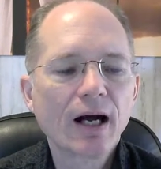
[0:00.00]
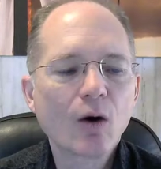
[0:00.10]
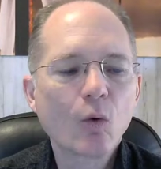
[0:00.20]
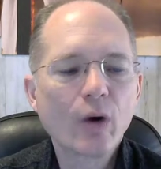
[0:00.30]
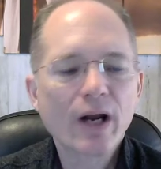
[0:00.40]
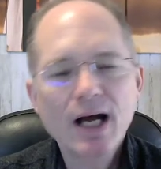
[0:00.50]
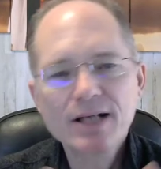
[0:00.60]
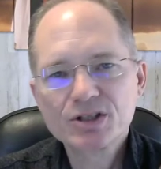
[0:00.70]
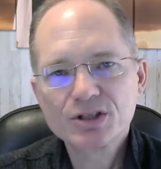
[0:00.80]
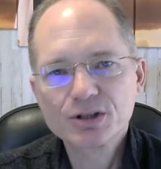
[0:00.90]
When I
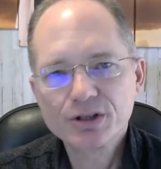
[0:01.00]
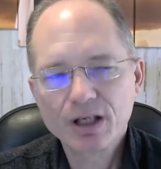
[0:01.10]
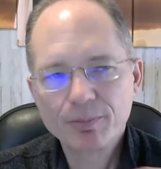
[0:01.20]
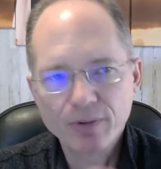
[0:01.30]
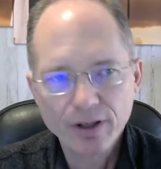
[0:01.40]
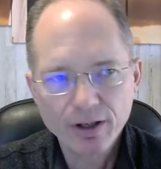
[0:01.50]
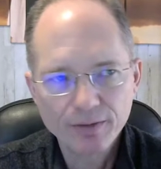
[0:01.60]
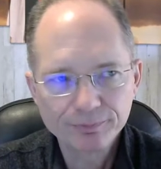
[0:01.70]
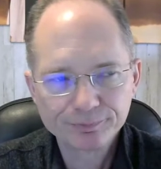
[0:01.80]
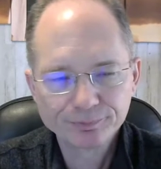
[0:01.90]
stood up
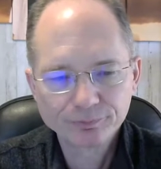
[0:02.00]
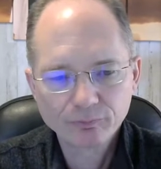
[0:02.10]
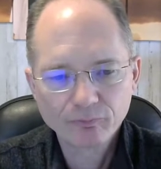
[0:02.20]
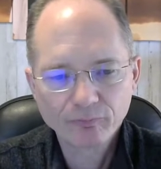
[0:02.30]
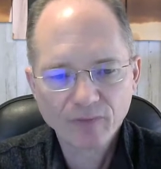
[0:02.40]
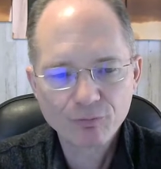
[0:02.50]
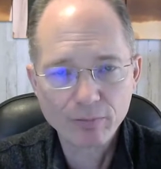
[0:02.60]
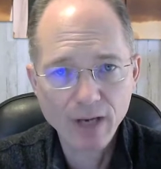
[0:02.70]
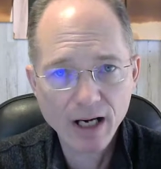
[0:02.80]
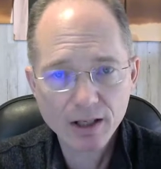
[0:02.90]
there for
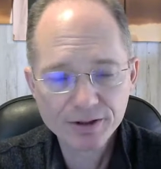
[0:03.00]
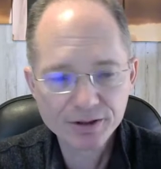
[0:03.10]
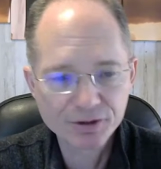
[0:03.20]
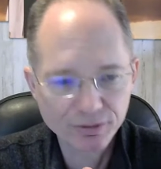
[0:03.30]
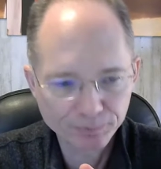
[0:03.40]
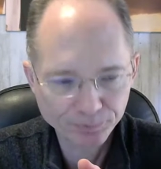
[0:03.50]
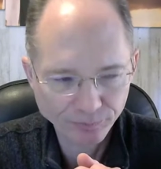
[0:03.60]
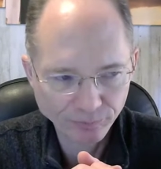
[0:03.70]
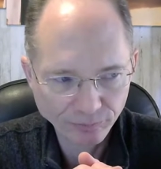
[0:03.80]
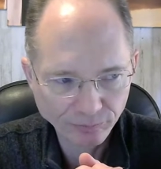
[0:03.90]
my audition
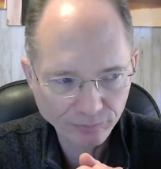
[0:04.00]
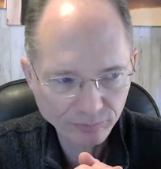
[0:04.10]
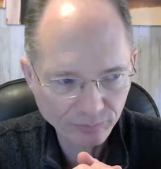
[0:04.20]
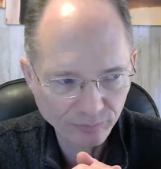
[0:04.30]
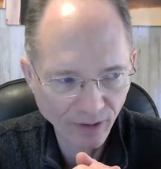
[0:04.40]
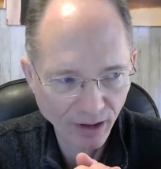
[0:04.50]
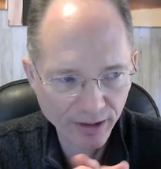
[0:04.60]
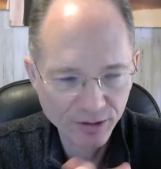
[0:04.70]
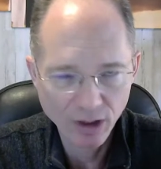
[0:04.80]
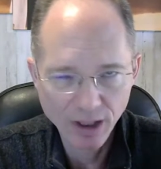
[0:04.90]

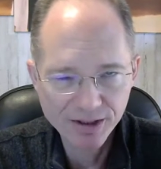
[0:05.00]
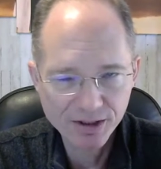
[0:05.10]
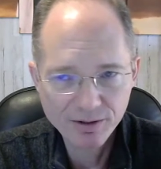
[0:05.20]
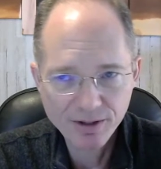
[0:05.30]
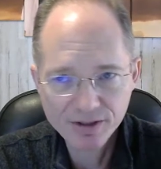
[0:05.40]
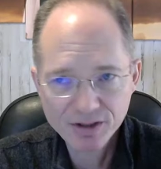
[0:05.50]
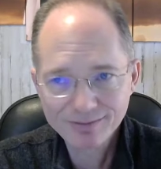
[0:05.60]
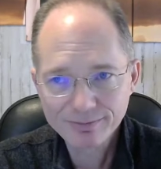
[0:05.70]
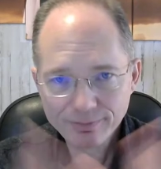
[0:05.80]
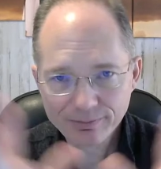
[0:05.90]
and tried to do this
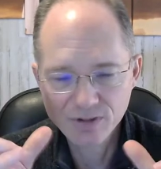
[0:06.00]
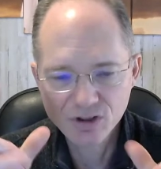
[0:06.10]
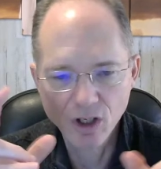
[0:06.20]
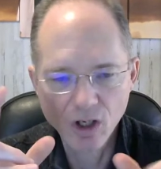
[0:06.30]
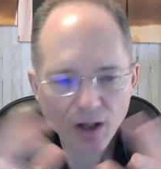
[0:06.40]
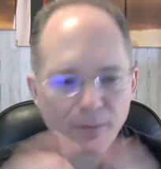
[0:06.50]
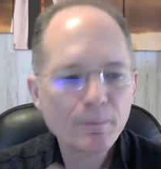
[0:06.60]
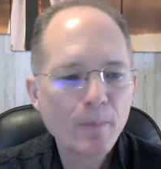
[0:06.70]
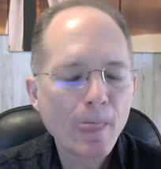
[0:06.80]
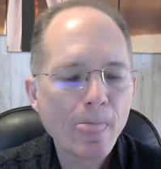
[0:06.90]
song,
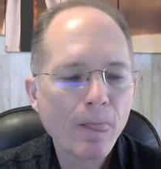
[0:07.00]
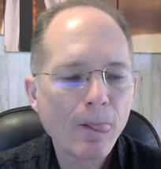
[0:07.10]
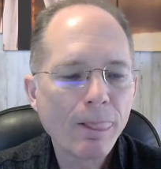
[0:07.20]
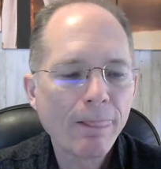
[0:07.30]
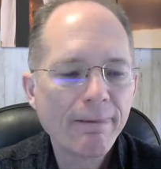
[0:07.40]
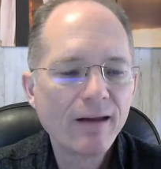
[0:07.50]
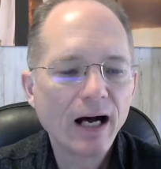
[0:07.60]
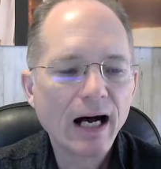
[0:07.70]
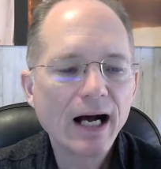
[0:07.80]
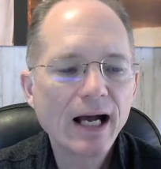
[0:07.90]

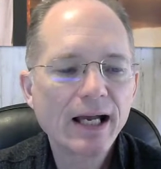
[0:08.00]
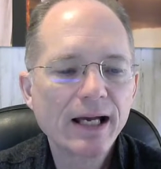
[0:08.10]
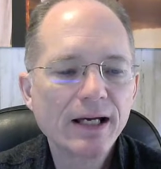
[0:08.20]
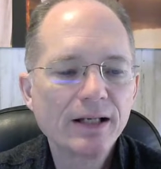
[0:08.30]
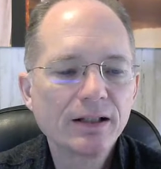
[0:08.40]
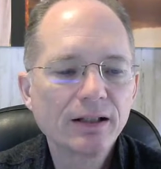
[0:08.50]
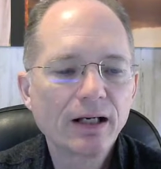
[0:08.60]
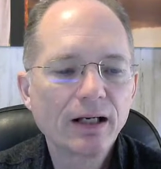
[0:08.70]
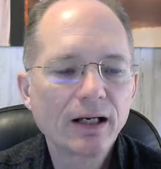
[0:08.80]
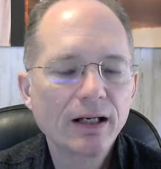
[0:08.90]
I had
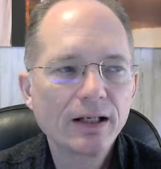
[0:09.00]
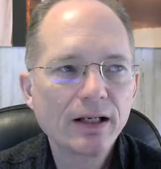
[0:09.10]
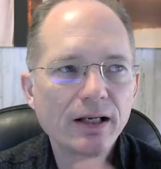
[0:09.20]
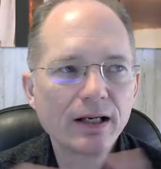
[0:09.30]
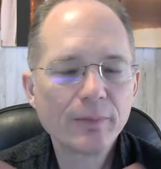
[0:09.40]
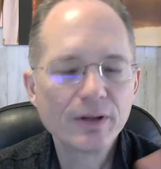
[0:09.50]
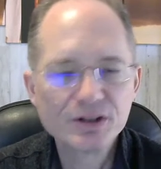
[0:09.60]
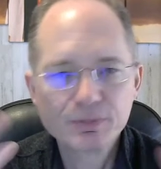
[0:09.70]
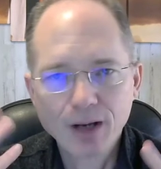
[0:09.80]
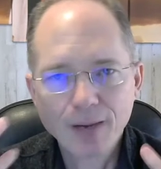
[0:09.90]
an
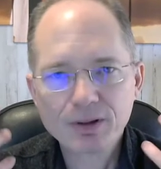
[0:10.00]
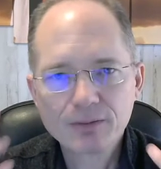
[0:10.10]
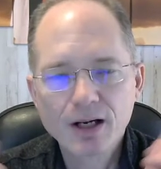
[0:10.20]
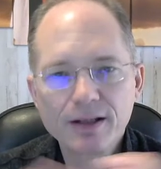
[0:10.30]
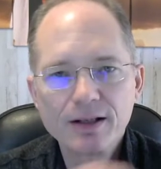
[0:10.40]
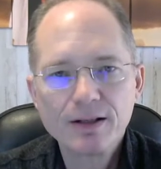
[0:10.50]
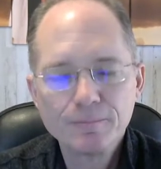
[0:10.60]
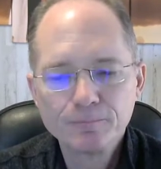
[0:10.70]
image pop in my head